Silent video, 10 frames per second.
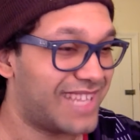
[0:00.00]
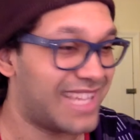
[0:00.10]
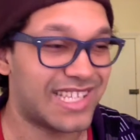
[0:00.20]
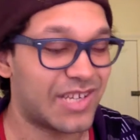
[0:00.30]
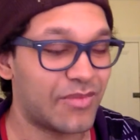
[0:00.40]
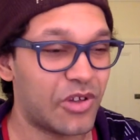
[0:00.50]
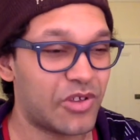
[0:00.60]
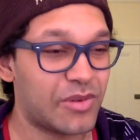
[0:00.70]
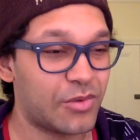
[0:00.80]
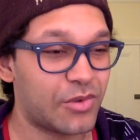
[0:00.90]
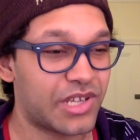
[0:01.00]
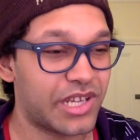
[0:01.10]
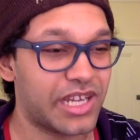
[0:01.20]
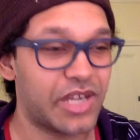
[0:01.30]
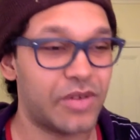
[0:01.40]
and some other people were
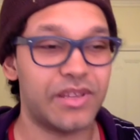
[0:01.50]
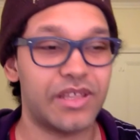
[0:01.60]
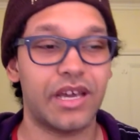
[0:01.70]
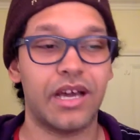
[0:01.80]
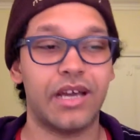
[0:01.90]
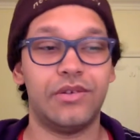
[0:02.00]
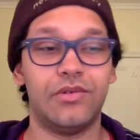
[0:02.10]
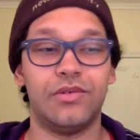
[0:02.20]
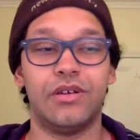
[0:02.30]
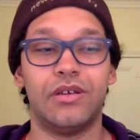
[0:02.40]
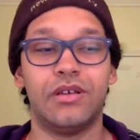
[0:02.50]
saying it could be the guy who